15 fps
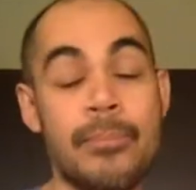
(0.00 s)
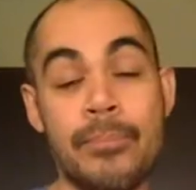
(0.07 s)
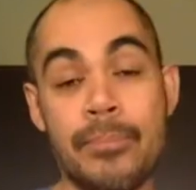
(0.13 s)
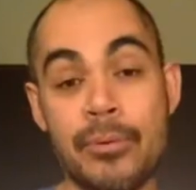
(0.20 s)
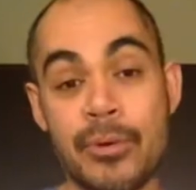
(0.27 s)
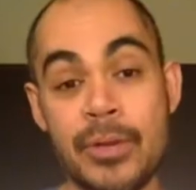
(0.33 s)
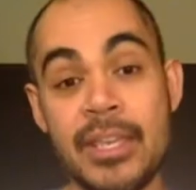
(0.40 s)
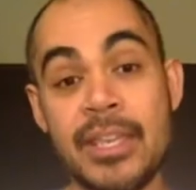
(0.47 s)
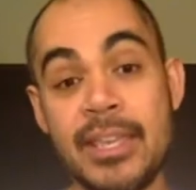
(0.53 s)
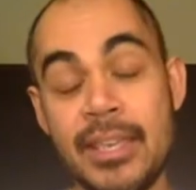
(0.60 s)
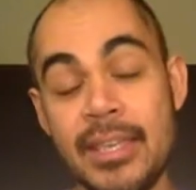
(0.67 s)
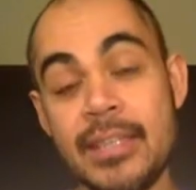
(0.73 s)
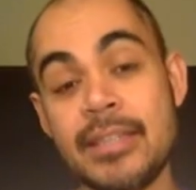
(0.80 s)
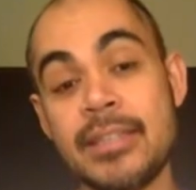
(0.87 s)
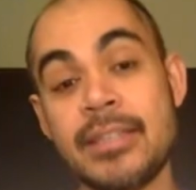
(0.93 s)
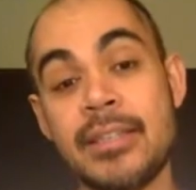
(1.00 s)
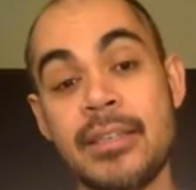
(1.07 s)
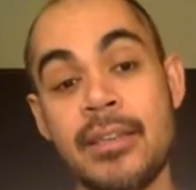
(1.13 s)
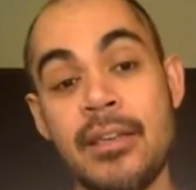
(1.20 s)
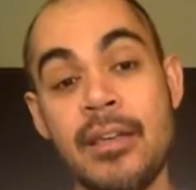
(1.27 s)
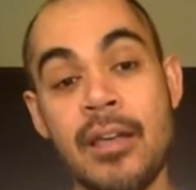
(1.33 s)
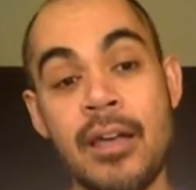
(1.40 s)
preheated.
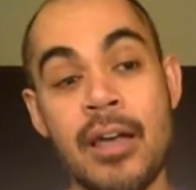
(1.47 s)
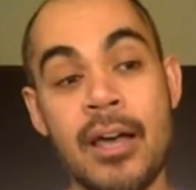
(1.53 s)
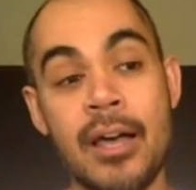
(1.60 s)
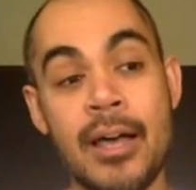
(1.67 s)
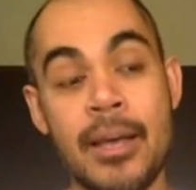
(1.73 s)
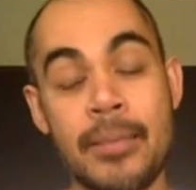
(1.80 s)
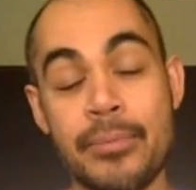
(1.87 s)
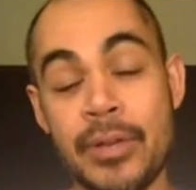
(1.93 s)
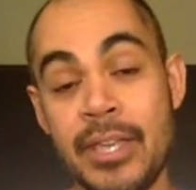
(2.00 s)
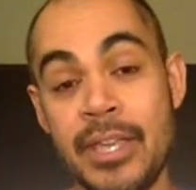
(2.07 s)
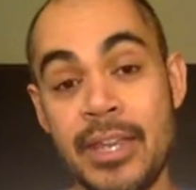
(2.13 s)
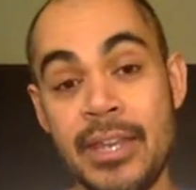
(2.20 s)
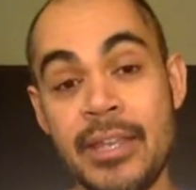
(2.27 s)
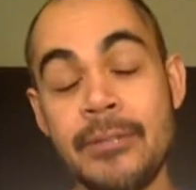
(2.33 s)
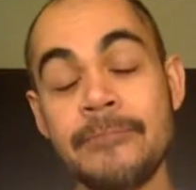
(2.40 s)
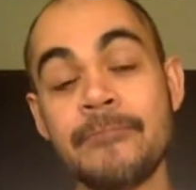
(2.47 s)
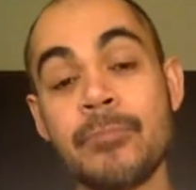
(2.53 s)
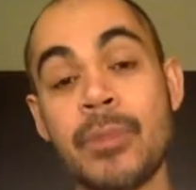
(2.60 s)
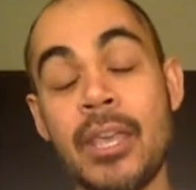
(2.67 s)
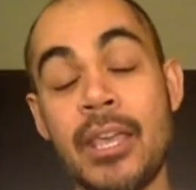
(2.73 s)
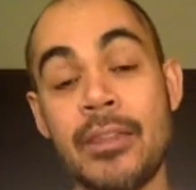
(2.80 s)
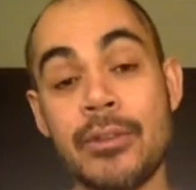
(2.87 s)

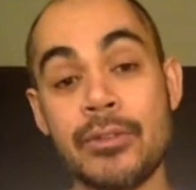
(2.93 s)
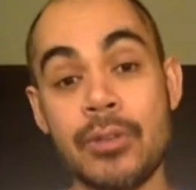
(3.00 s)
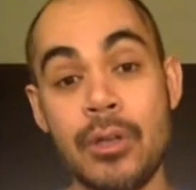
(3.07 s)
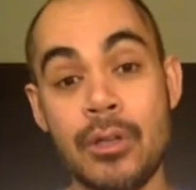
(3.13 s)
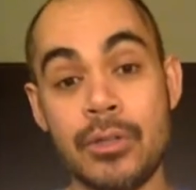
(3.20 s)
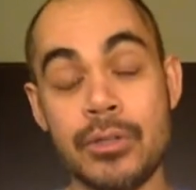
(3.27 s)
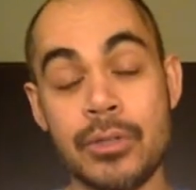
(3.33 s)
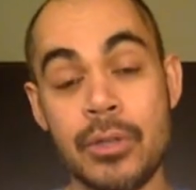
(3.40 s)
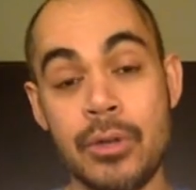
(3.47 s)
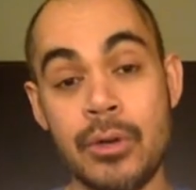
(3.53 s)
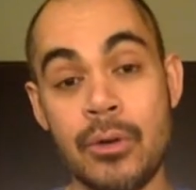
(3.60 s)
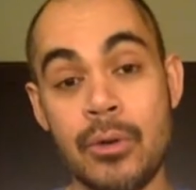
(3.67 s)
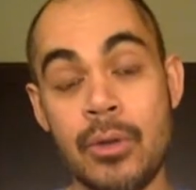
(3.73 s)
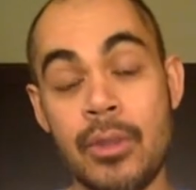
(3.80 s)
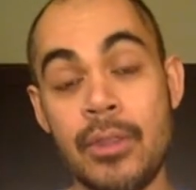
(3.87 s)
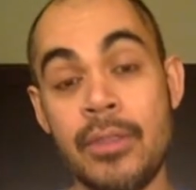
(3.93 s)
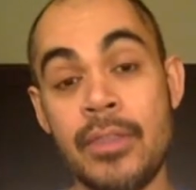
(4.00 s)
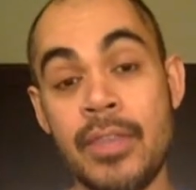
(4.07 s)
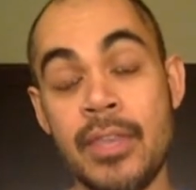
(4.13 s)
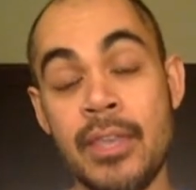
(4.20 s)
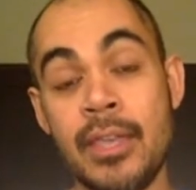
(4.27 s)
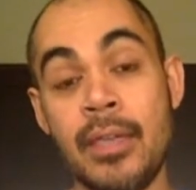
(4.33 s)
And there's also
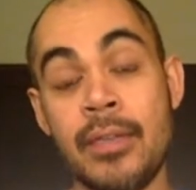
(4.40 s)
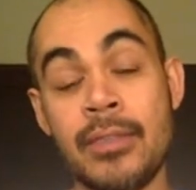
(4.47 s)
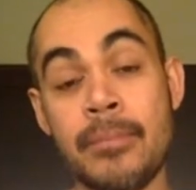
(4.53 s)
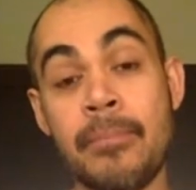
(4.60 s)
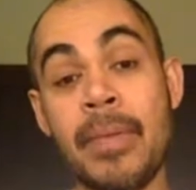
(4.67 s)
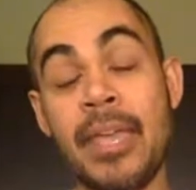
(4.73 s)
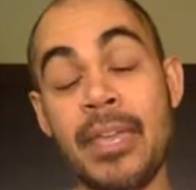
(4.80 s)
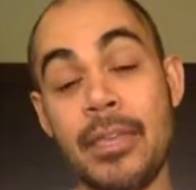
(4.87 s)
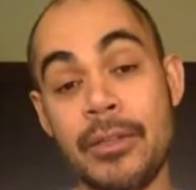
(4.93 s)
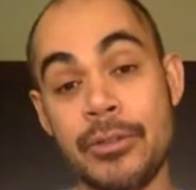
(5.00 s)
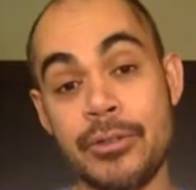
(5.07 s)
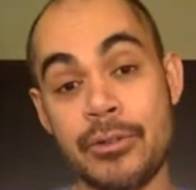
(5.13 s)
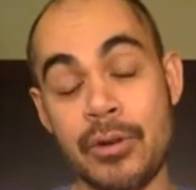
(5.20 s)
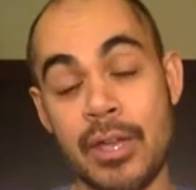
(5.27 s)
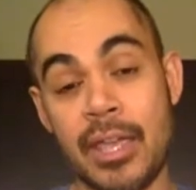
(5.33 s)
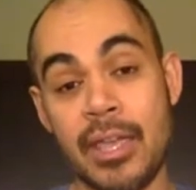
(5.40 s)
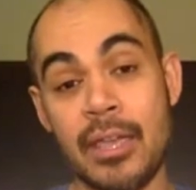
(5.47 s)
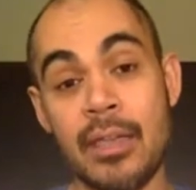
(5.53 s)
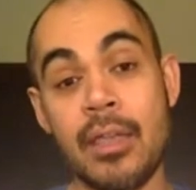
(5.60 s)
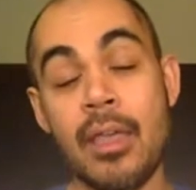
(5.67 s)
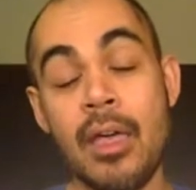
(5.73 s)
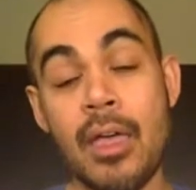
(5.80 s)
the baking tray
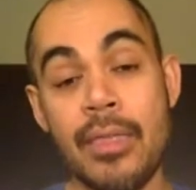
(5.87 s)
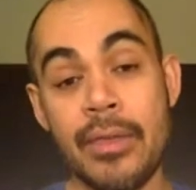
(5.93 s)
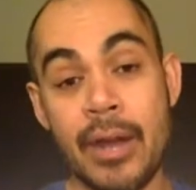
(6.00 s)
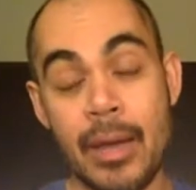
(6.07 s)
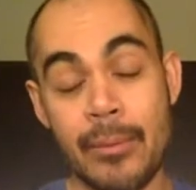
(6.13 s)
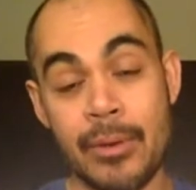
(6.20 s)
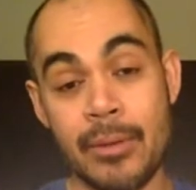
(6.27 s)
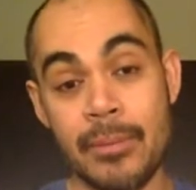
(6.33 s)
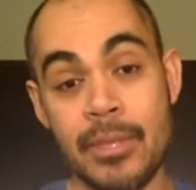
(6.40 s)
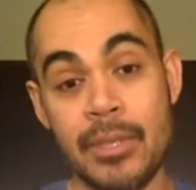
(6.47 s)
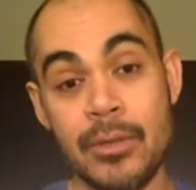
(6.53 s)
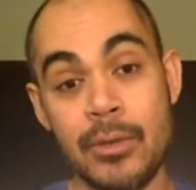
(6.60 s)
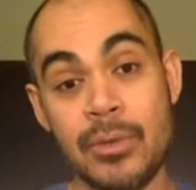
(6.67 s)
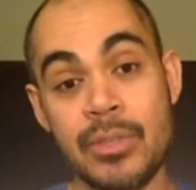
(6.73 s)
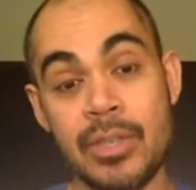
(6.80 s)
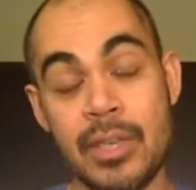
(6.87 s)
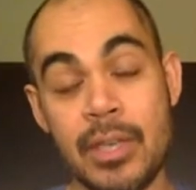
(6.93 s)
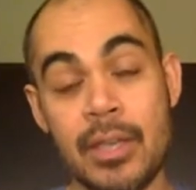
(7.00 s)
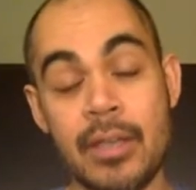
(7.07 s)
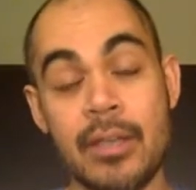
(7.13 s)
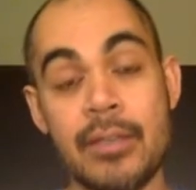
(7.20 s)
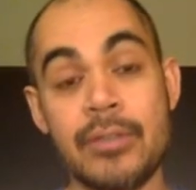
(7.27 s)
that I'm going to be
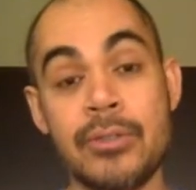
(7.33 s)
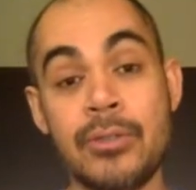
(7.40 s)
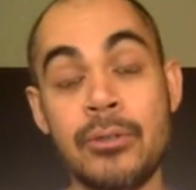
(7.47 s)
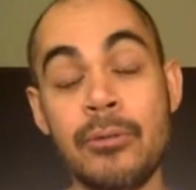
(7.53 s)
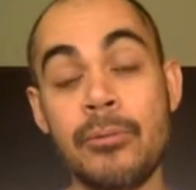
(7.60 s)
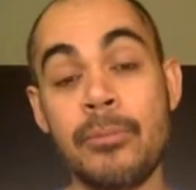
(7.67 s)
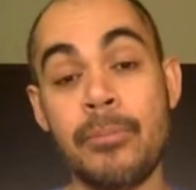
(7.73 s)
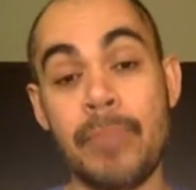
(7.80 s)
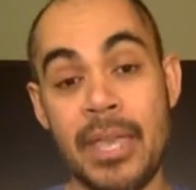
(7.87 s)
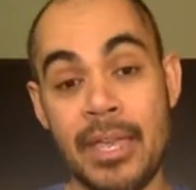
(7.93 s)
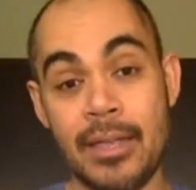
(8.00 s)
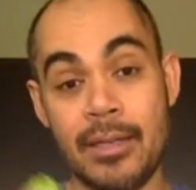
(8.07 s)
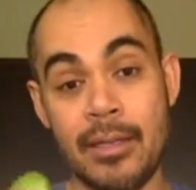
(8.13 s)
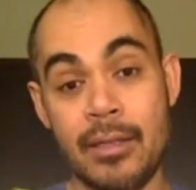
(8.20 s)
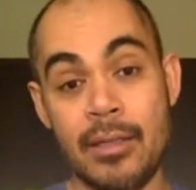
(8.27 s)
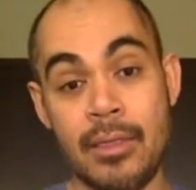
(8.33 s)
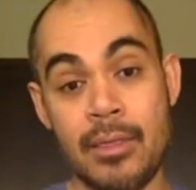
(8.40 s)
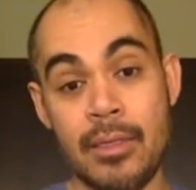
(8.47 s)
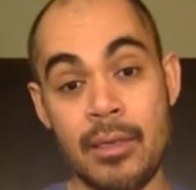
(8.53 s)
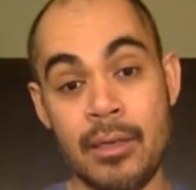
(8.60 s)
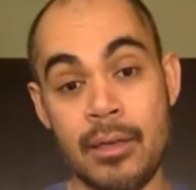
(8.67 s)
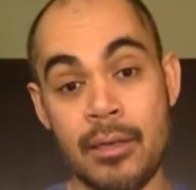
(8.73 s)
using to bake
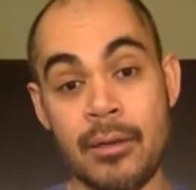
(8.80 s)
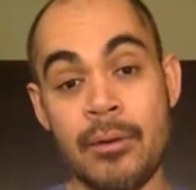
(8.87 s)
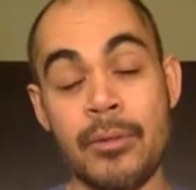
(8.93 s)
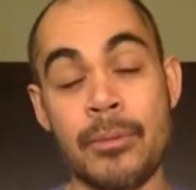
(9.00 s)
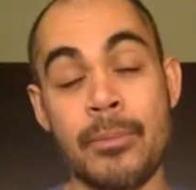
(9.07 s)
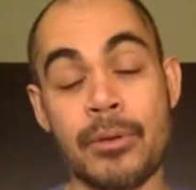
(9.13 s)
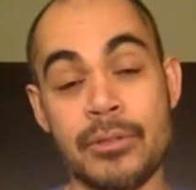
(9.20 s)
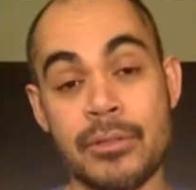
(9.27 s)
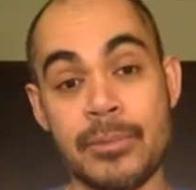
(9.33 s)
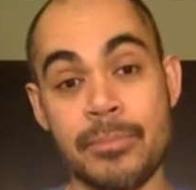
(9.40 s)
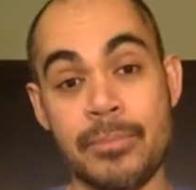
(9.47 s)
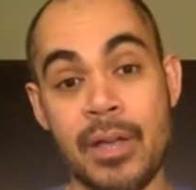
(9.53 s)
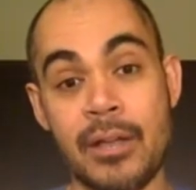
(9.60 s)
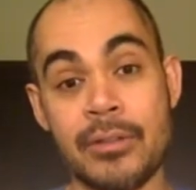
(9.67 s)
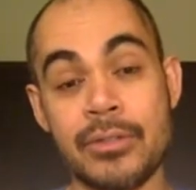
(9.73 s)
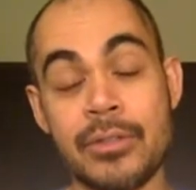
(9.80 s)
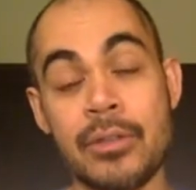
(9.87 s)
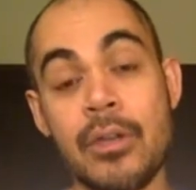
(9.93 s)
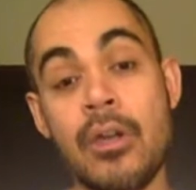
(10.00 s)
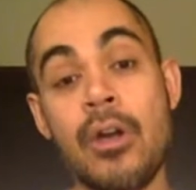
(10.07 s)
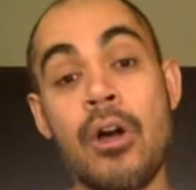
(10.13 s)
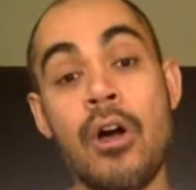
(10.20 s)
the Brussels sprouts
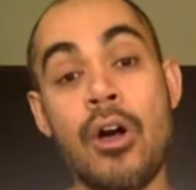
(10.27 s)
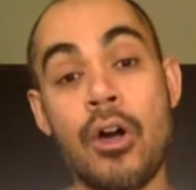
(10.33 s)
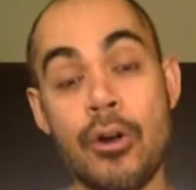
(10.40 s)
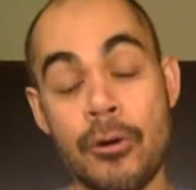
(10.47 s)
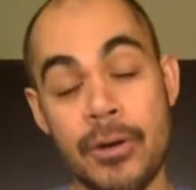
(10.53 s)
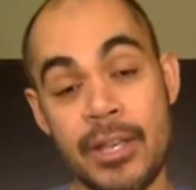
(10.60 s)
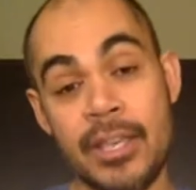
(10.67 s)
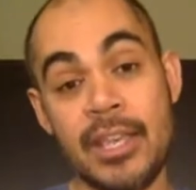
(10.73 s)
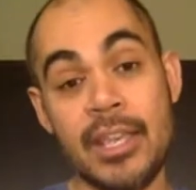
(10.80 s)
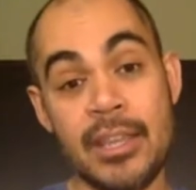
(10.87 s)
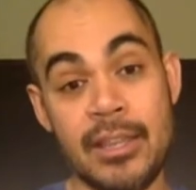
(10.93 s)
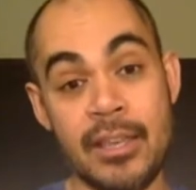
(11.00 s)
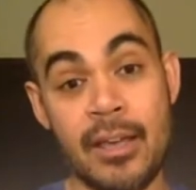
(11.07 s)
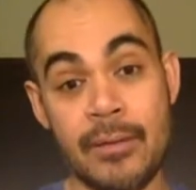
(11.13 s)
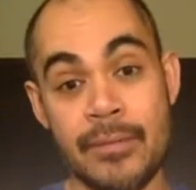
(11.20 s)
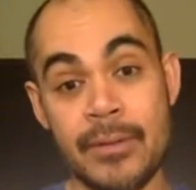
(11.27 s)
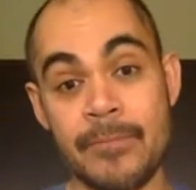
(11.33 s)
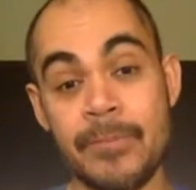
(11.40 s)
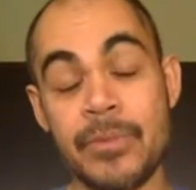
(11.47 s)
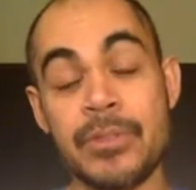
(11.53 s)
already in the oven.